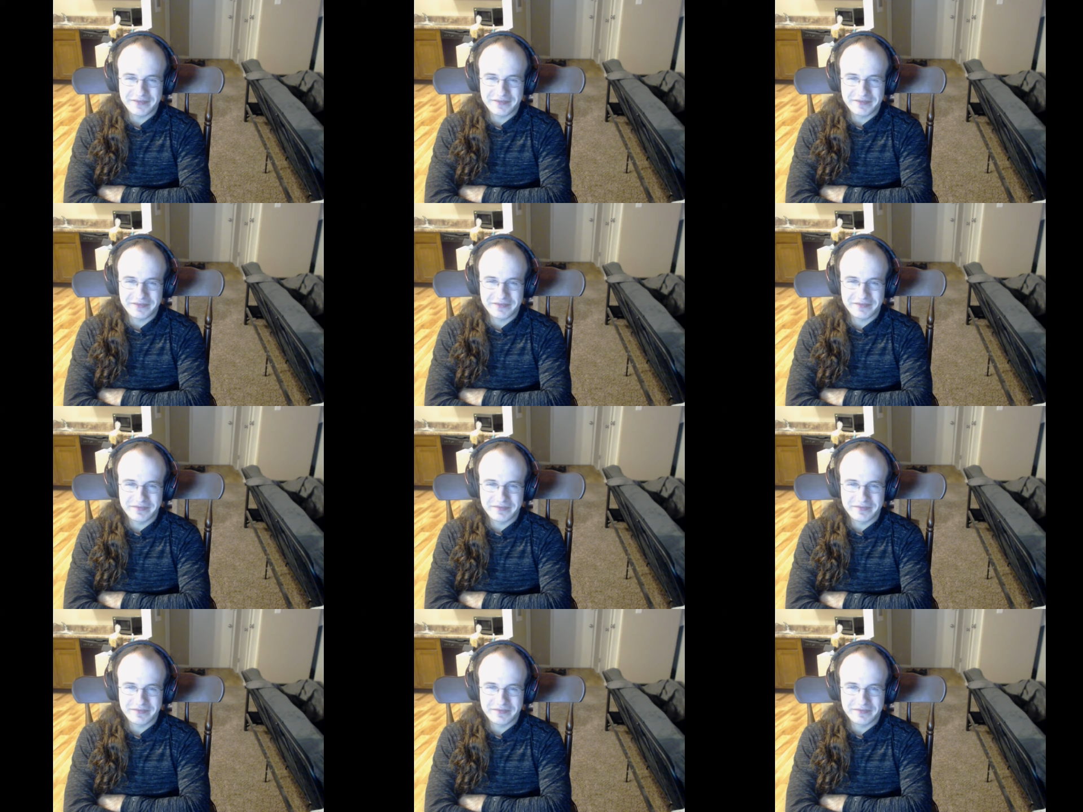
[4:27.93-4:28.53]

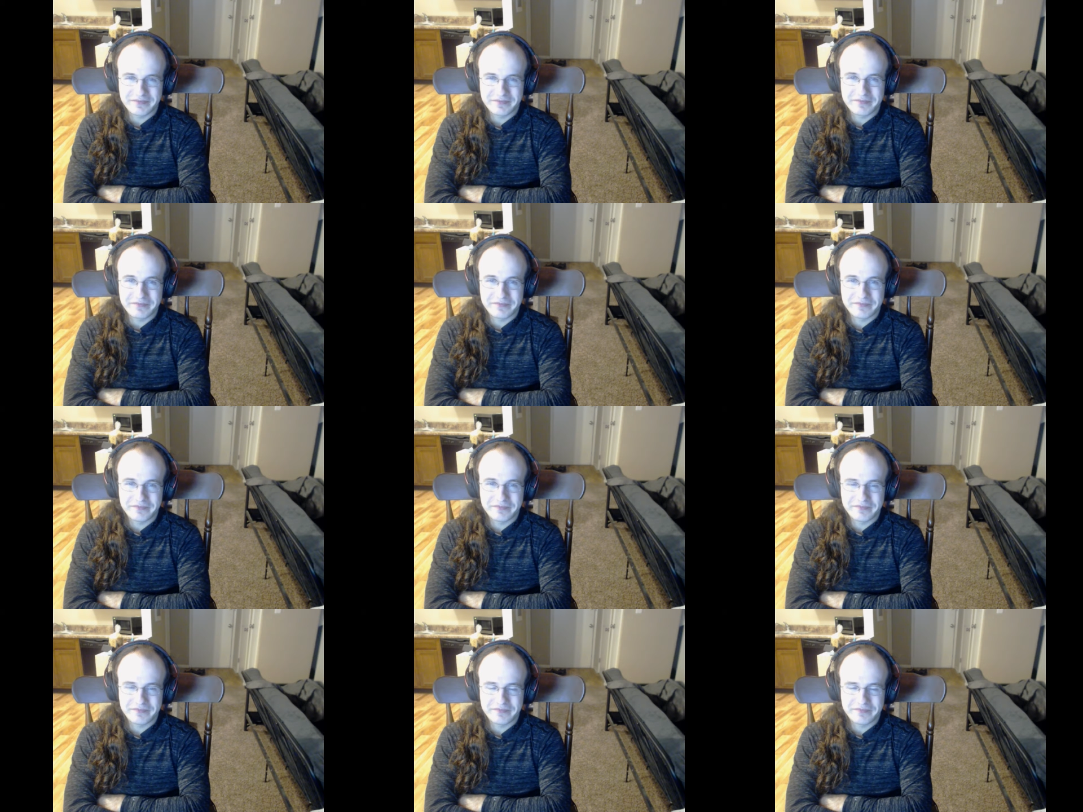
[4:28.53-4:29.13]

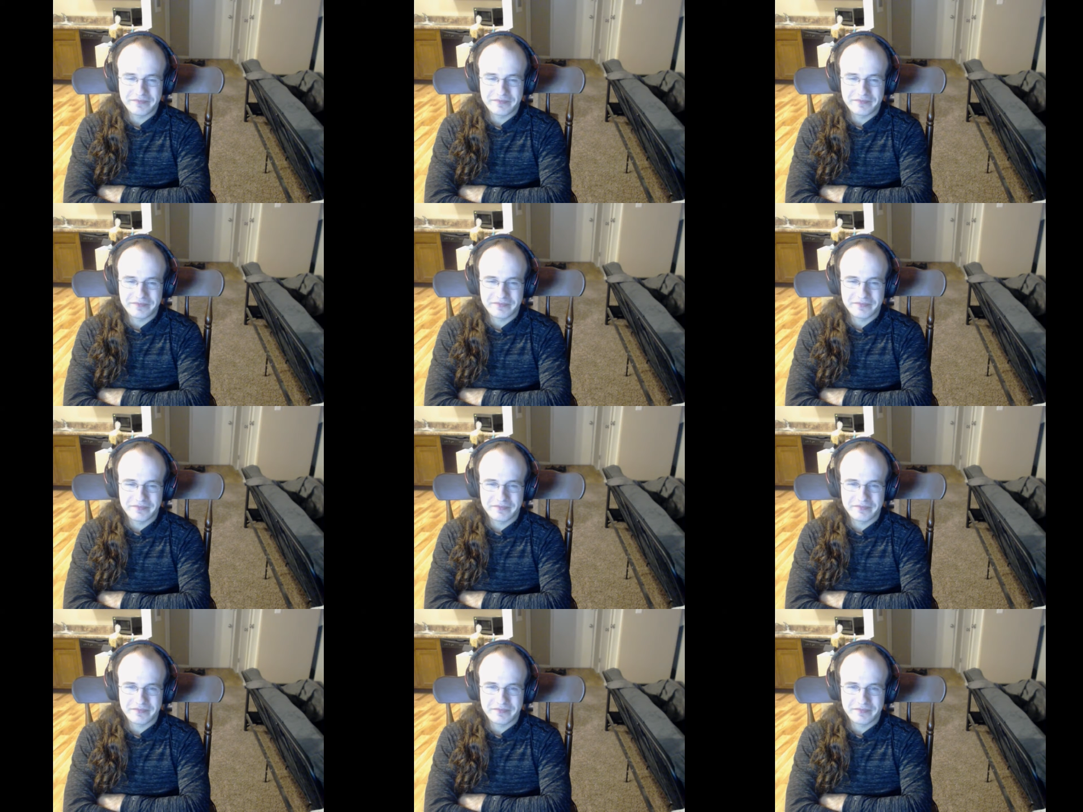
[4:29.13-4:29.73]

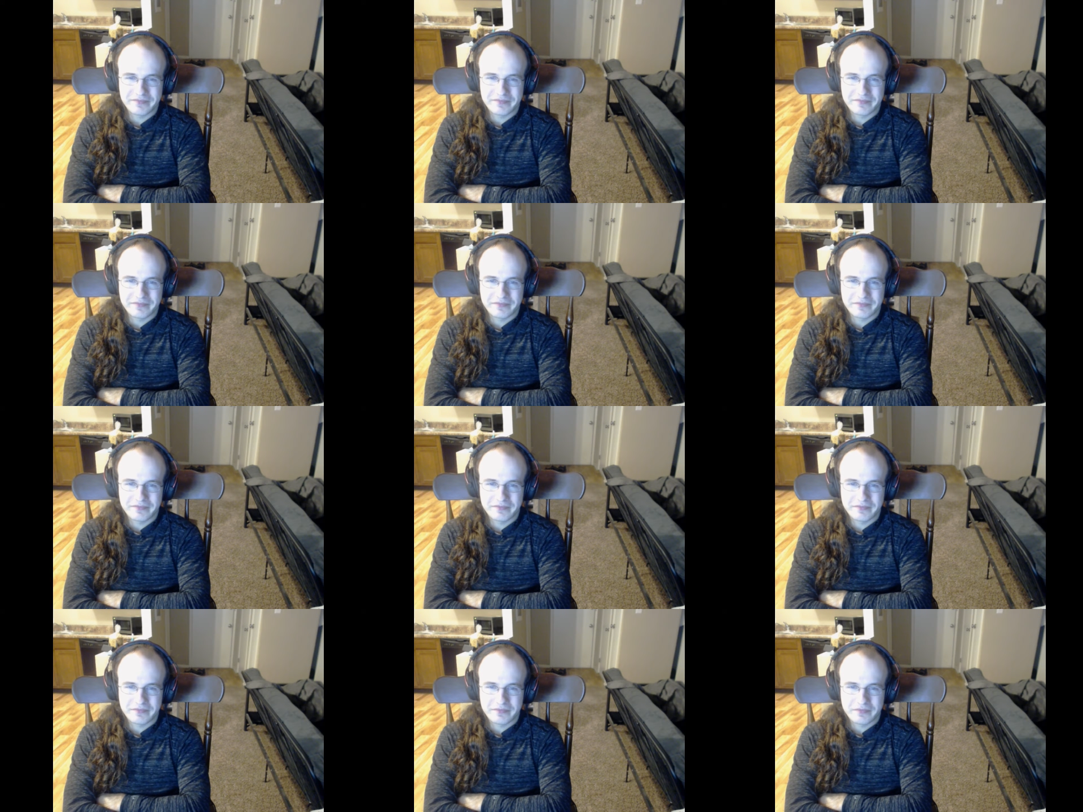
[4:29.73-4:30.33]

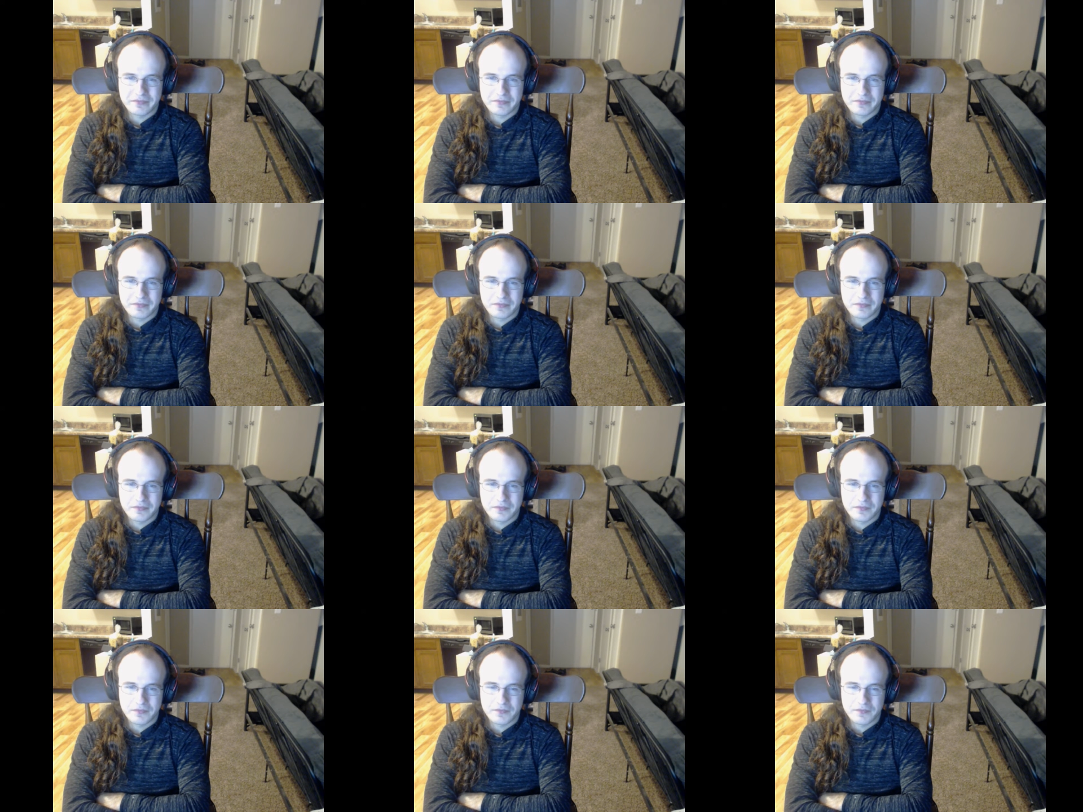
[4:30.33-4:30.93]

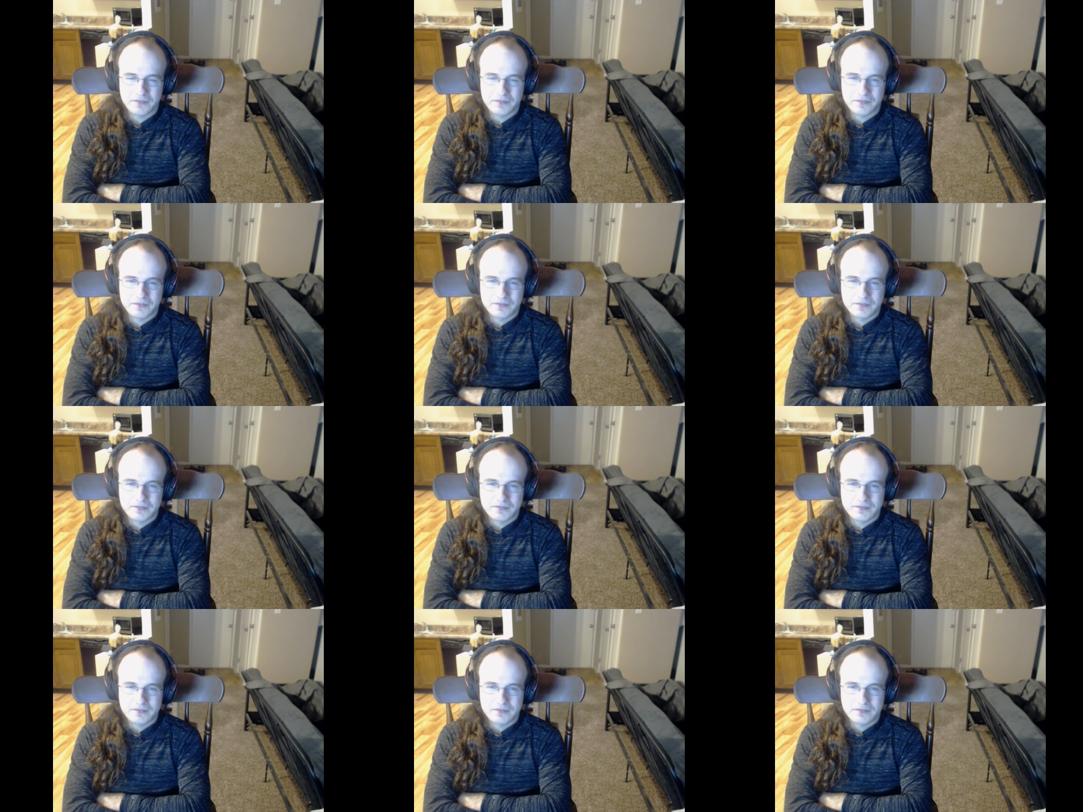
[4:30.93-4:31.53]

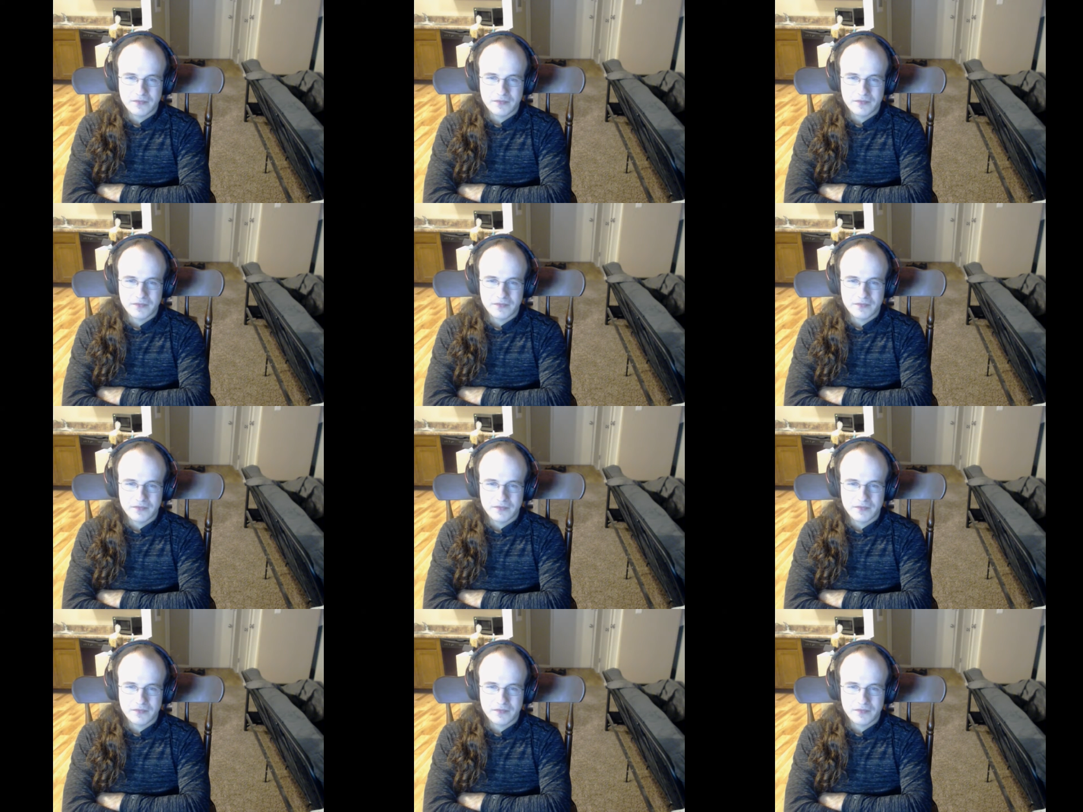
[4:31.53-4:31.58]
(silence)